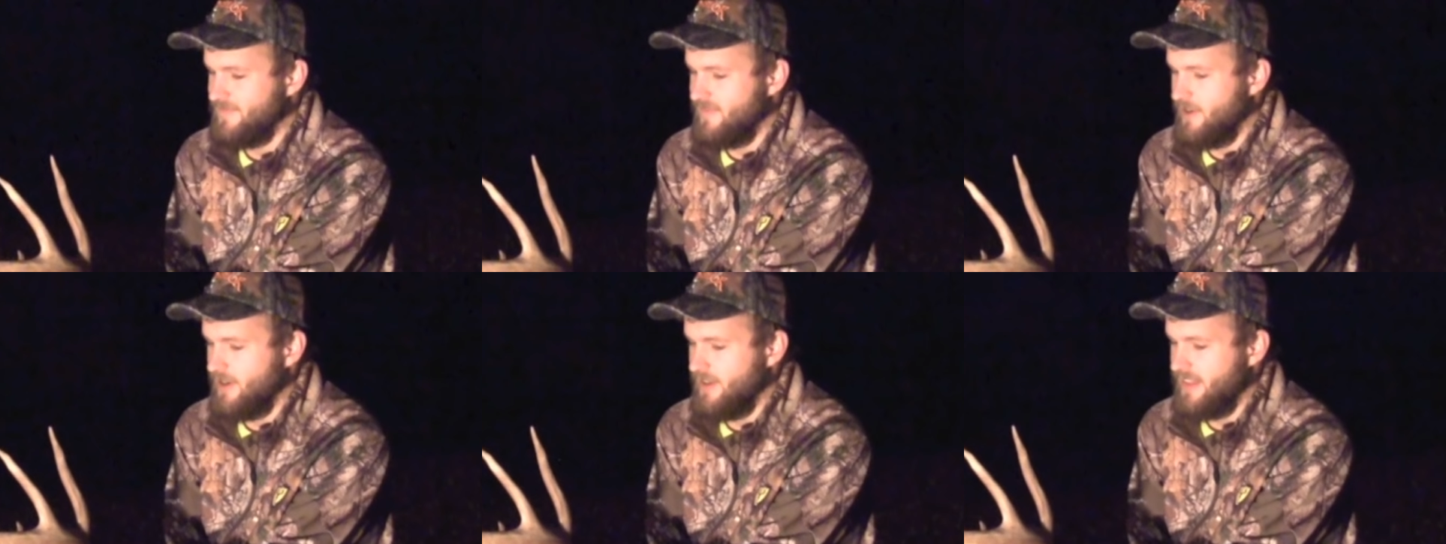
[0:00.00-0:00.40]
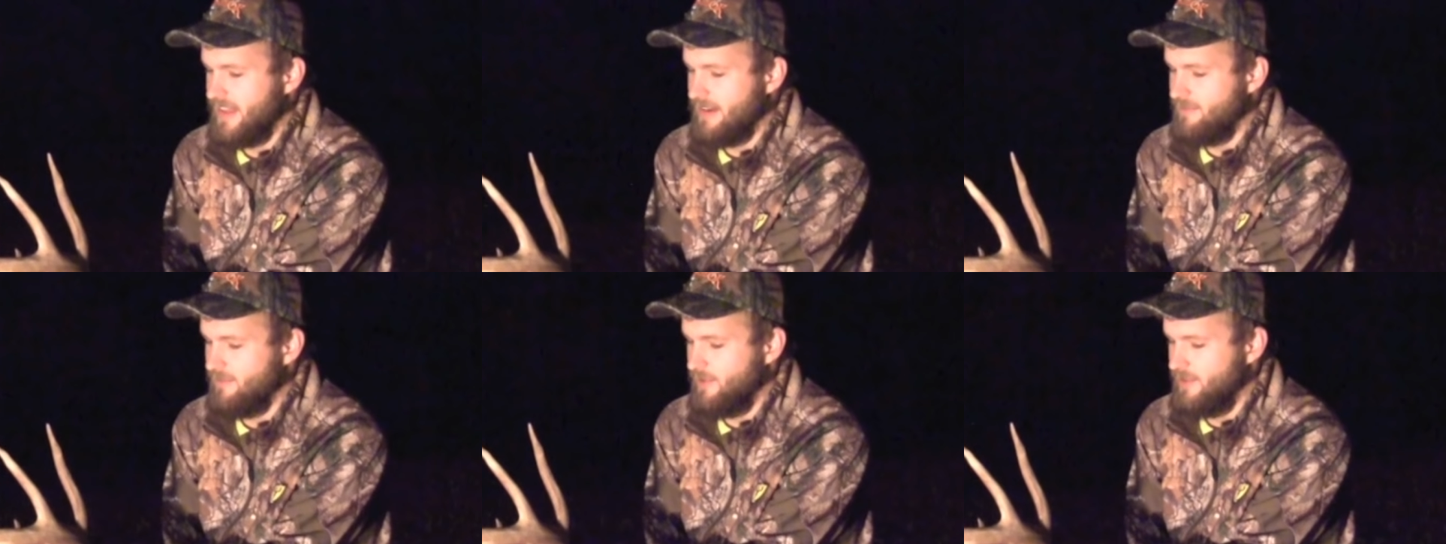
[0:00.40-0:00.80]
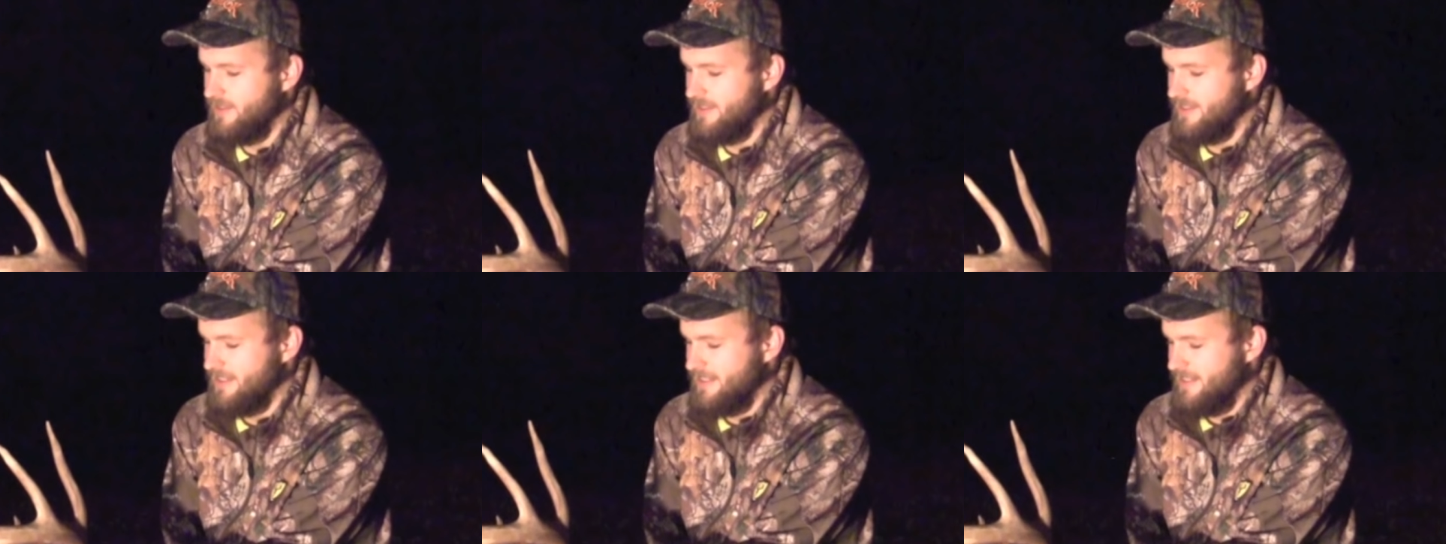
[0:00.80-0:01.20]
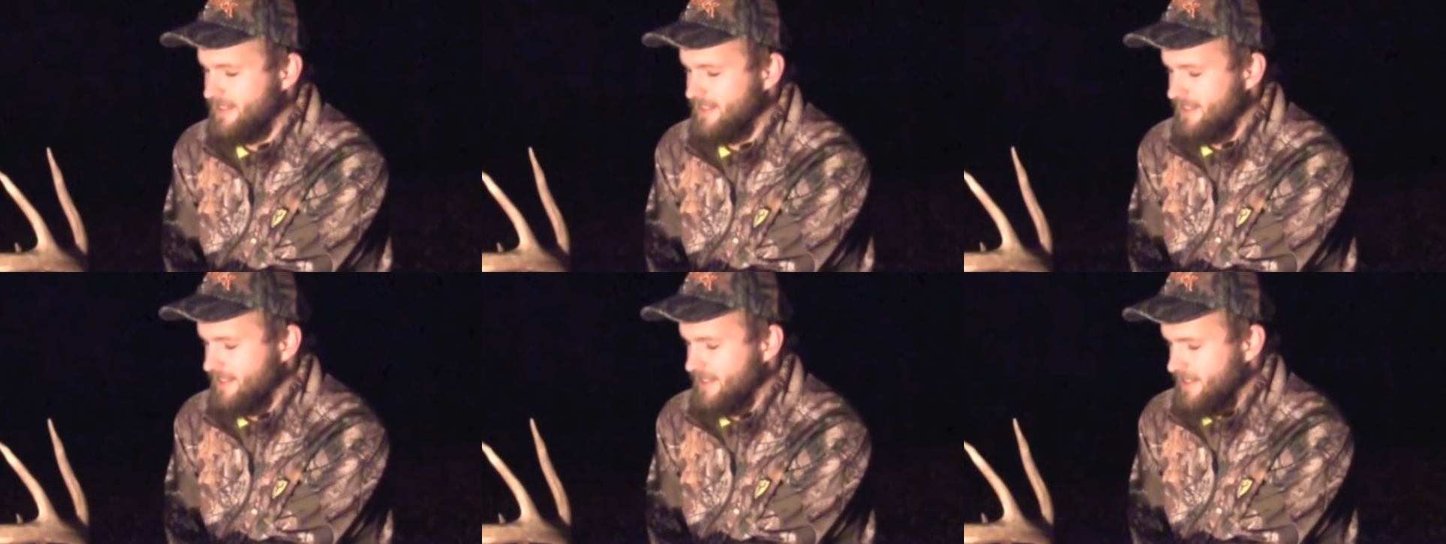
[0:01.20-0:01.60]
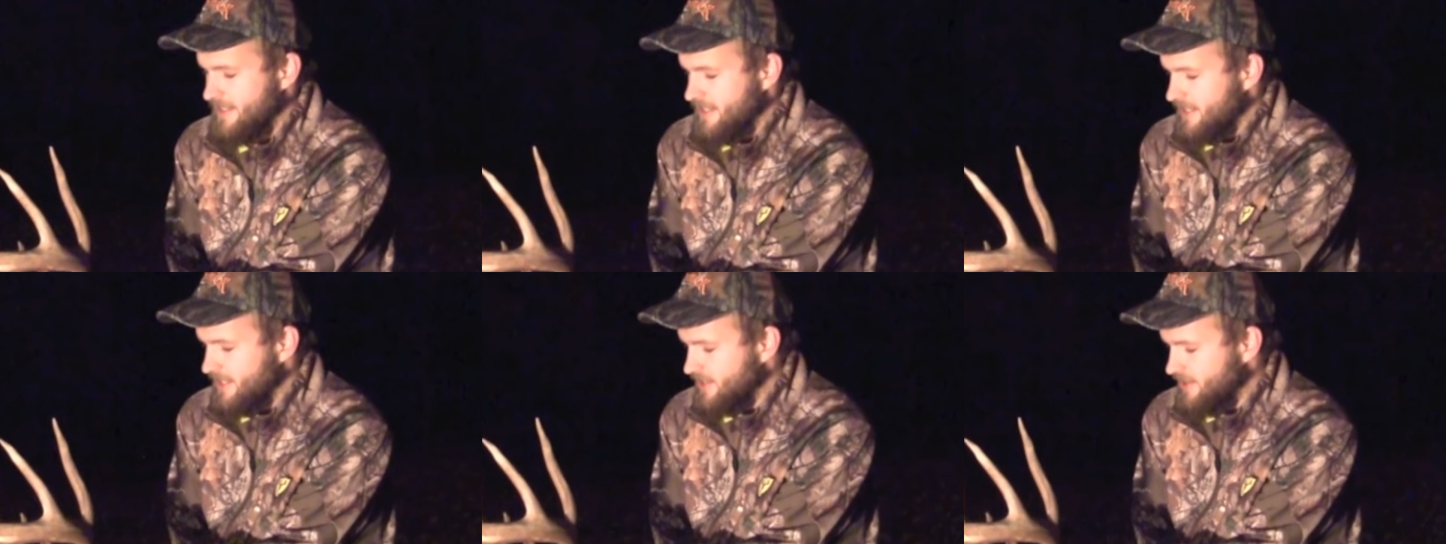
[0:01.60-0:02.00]
Very thankful.
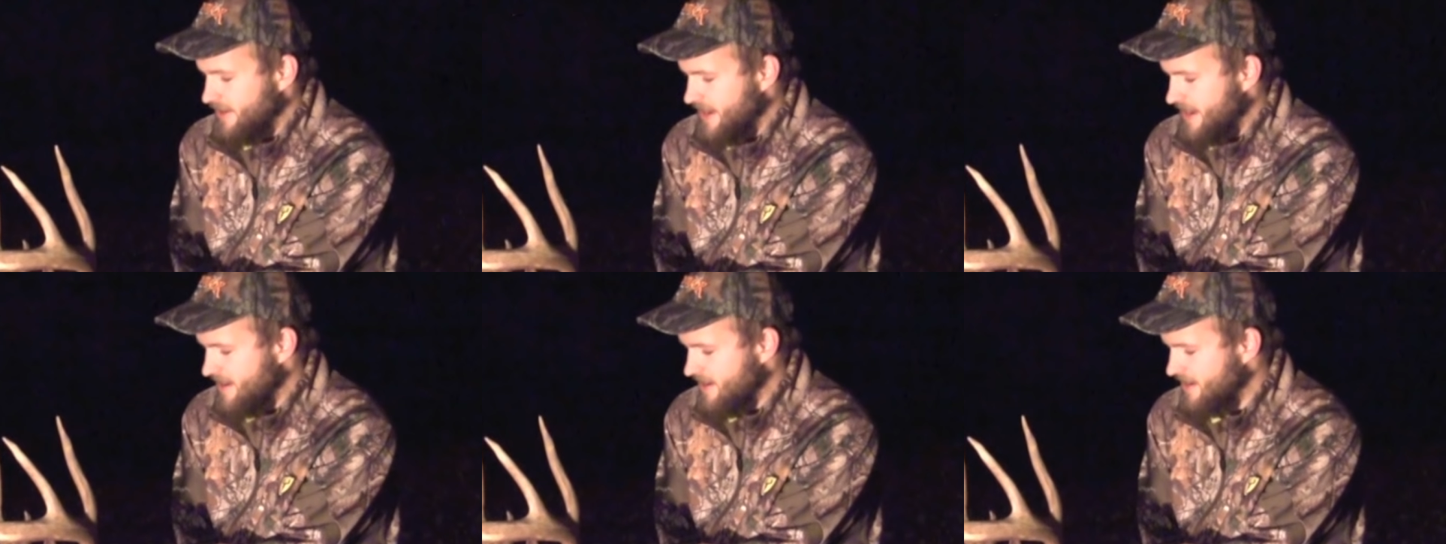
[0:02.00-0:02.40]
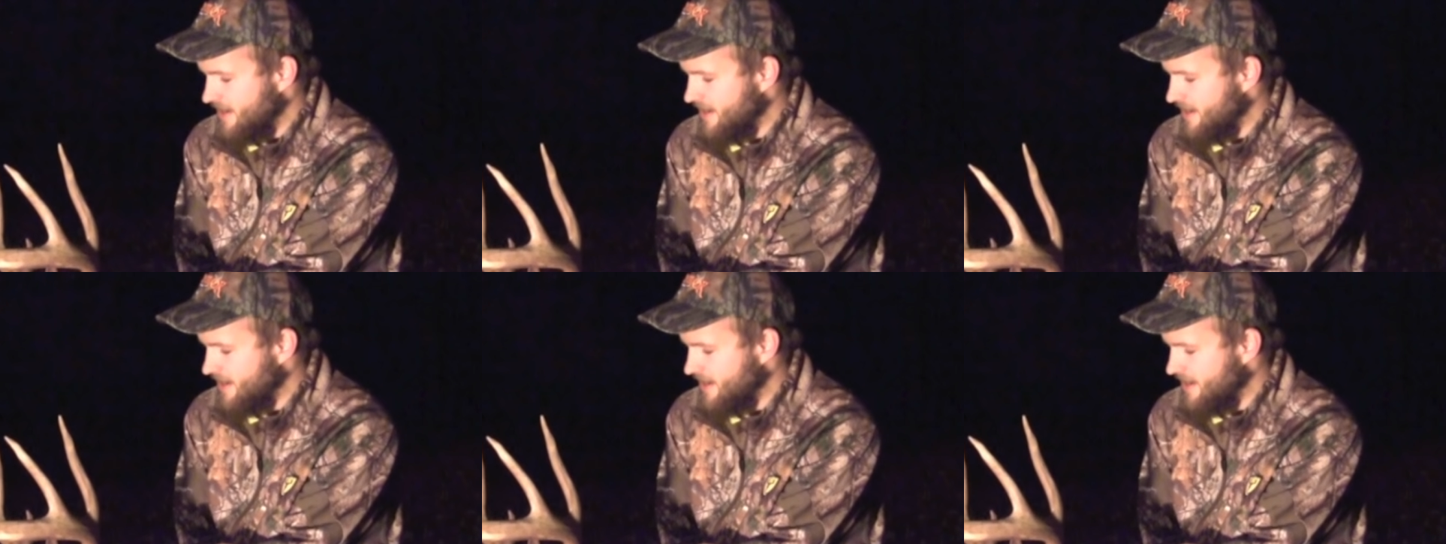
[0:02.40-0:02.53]
So yeah,